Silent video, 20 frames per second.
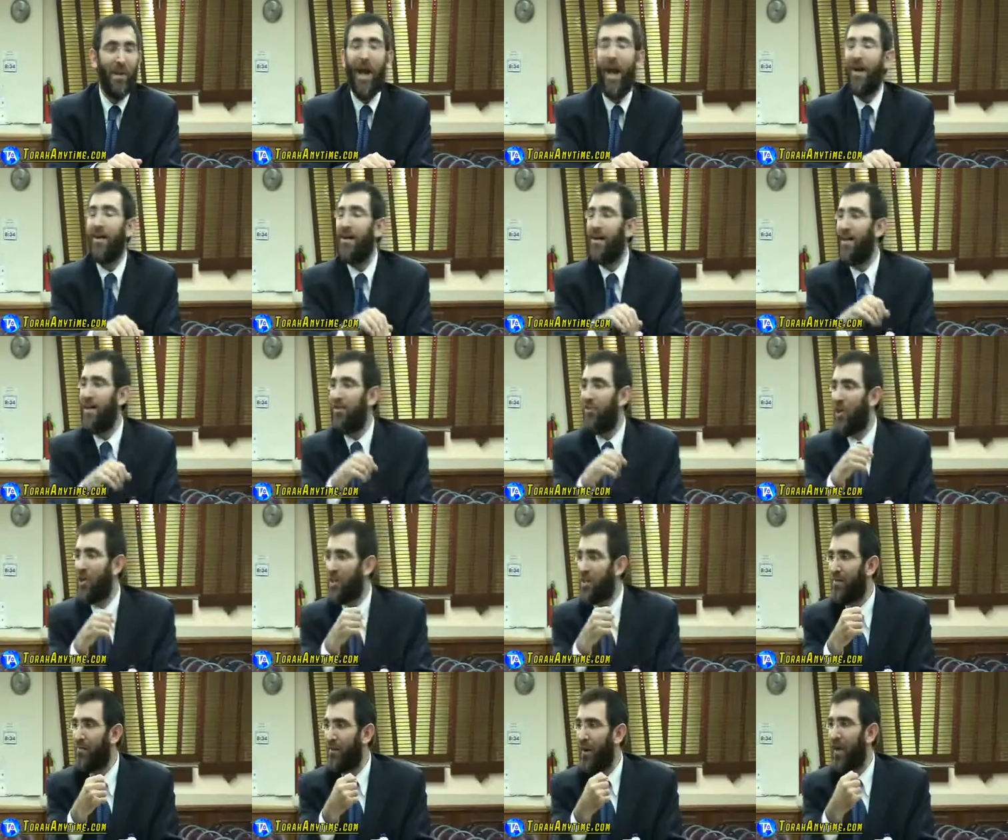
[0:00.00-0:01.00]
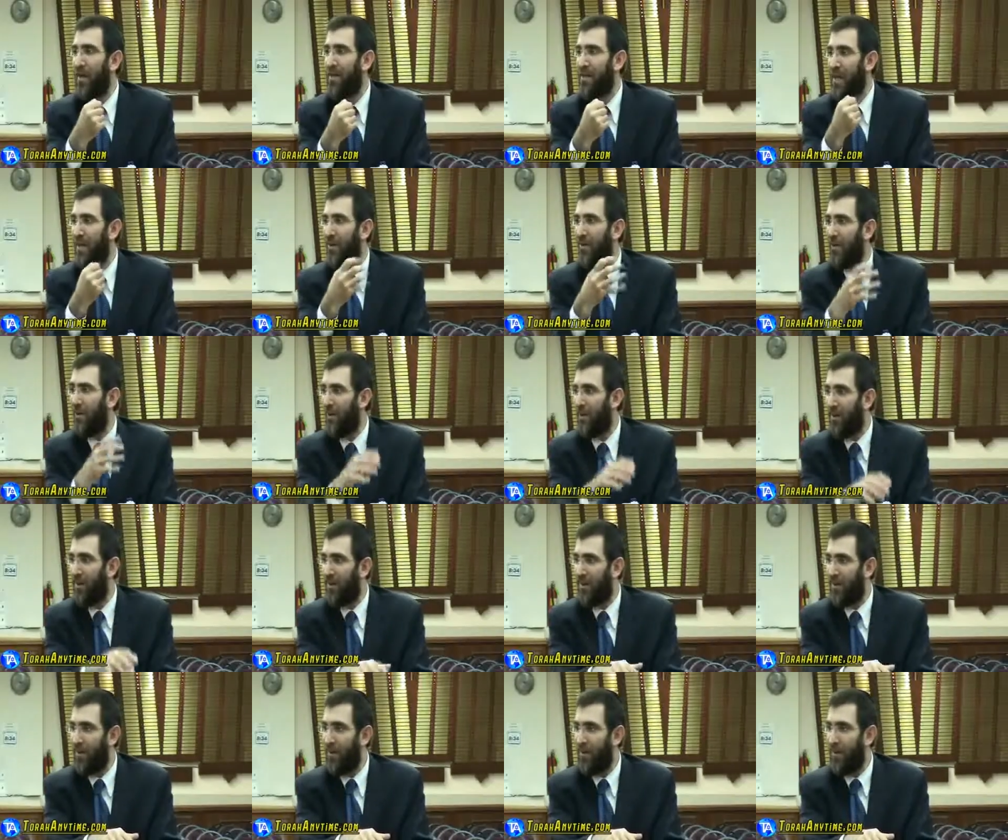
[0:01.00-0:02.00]
But how did he justify his anger?
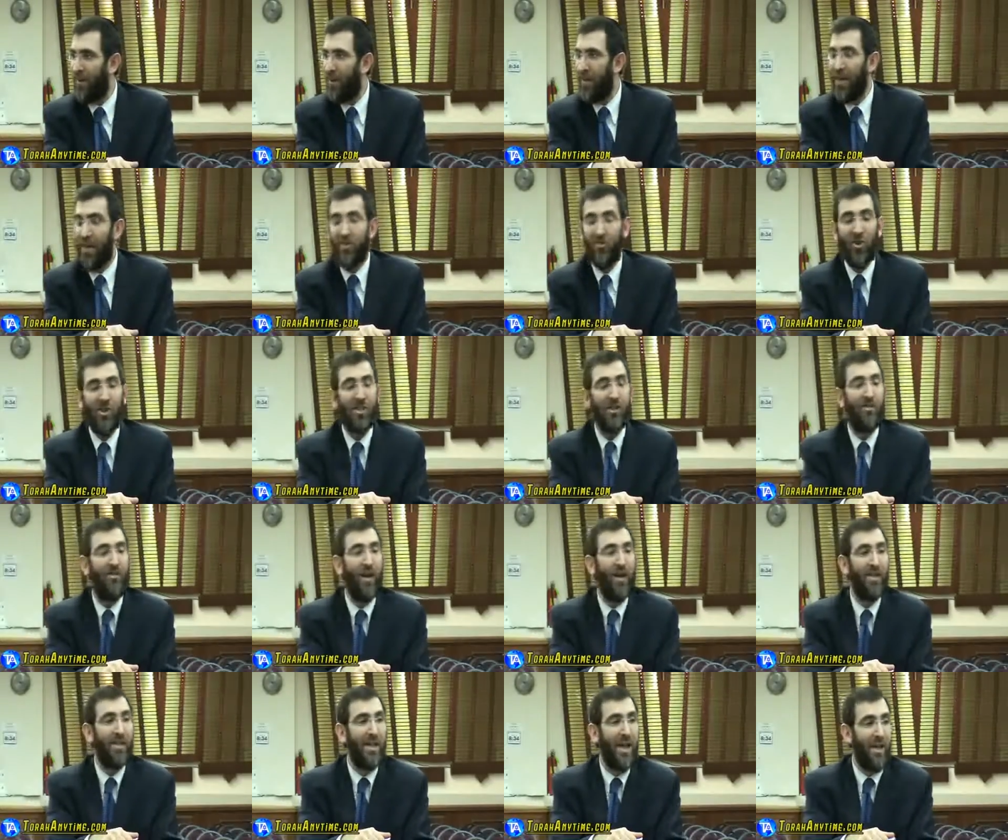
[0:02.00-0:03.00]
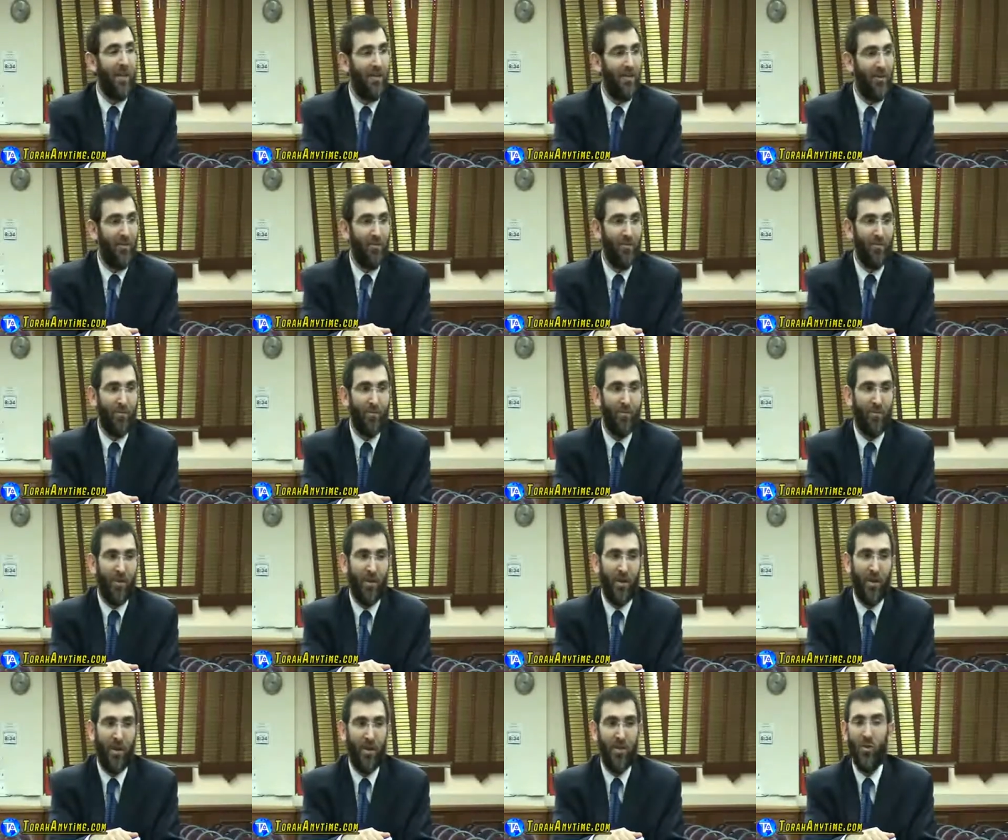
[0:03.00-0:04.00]
He justified his anger.
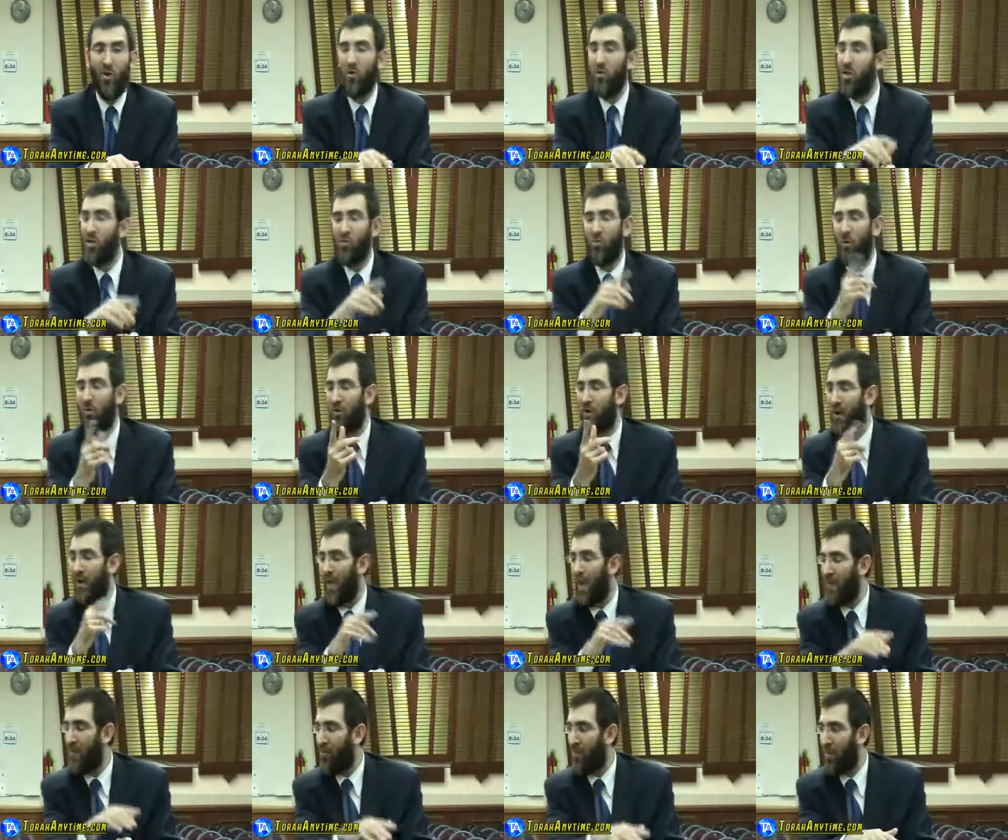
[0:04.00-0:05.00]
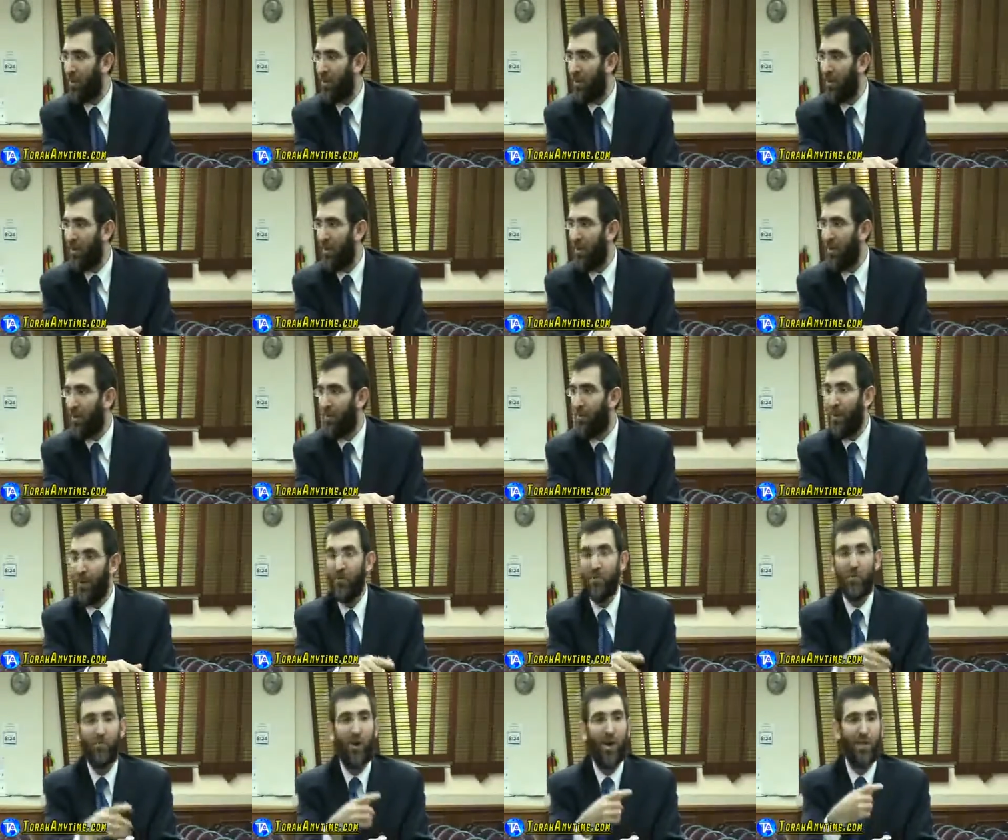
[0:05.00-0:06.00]
He knows it's wrong to get angry,
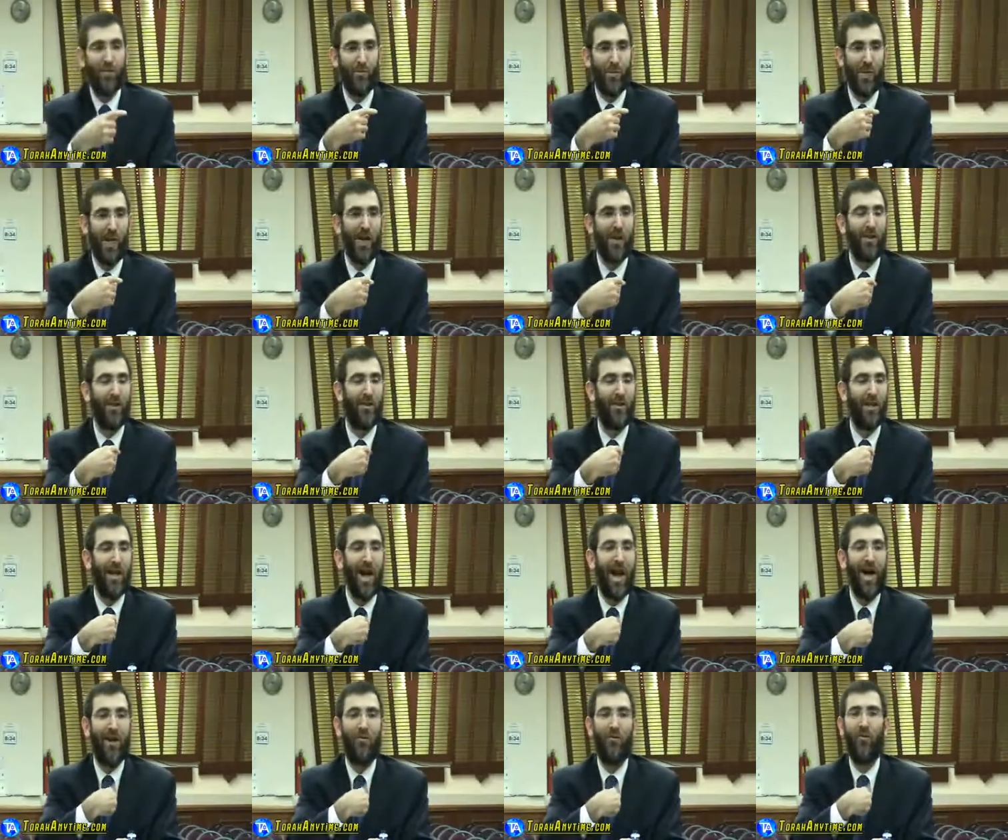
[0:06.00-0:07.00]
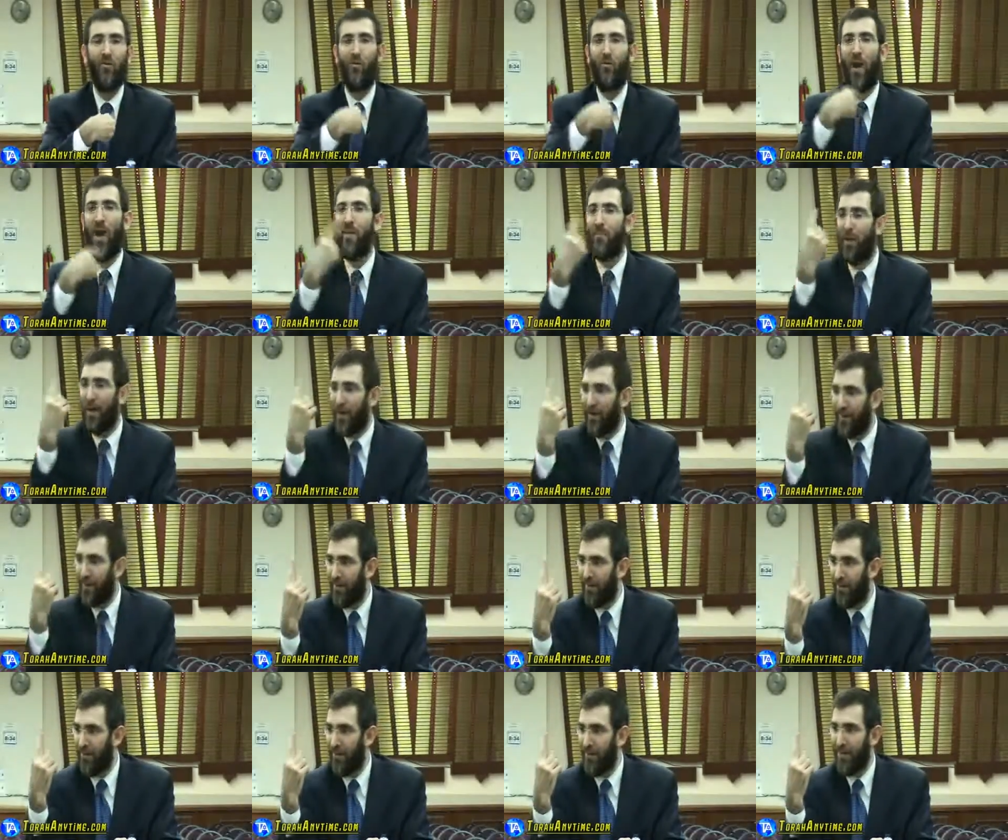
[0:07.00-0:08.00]
but he was trying to protect the honor of the rabbi.
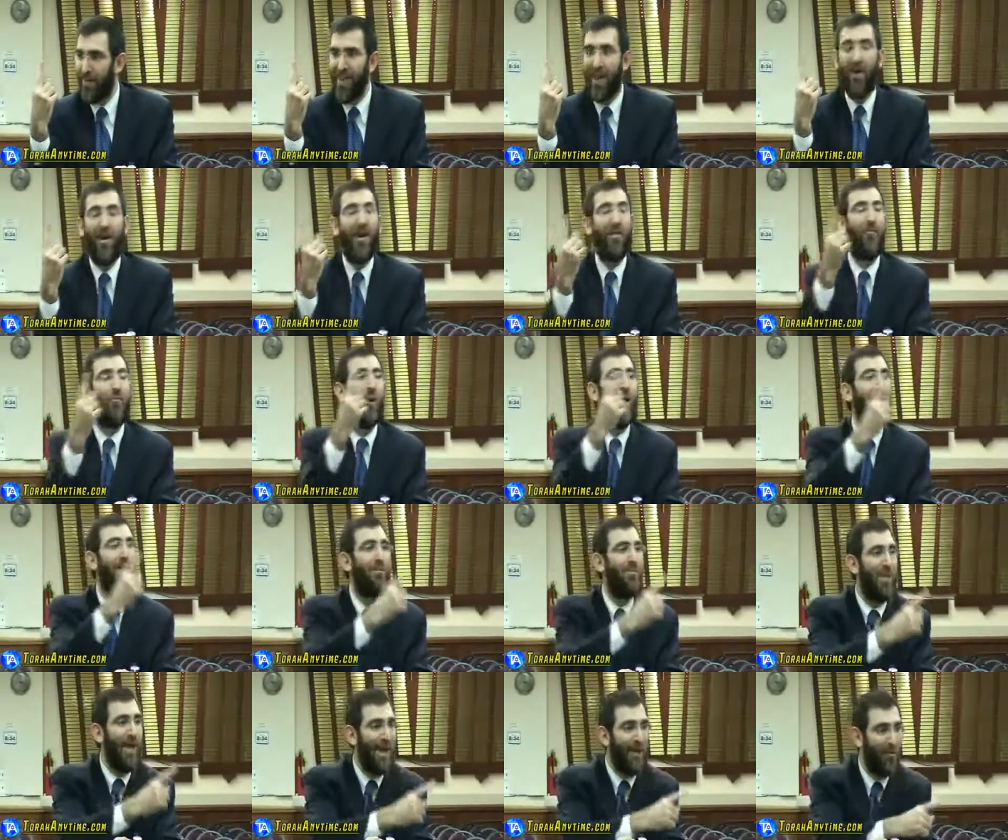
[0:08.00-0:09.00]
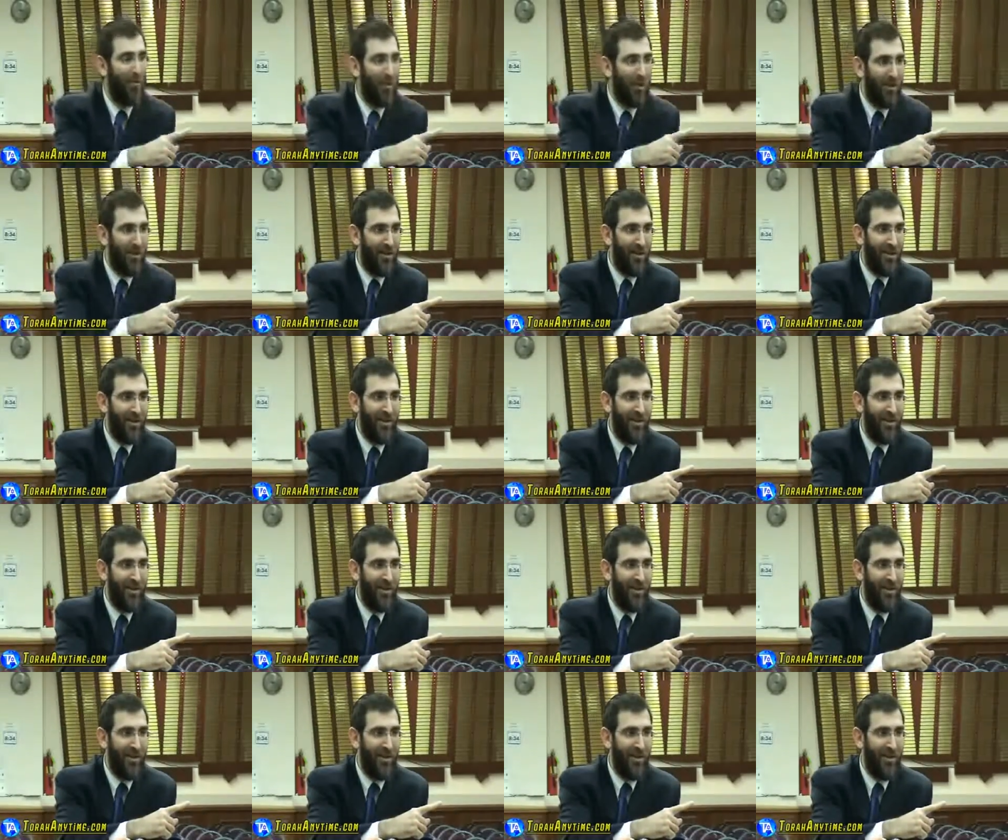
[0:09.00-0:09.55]
Now I have a right to be angry.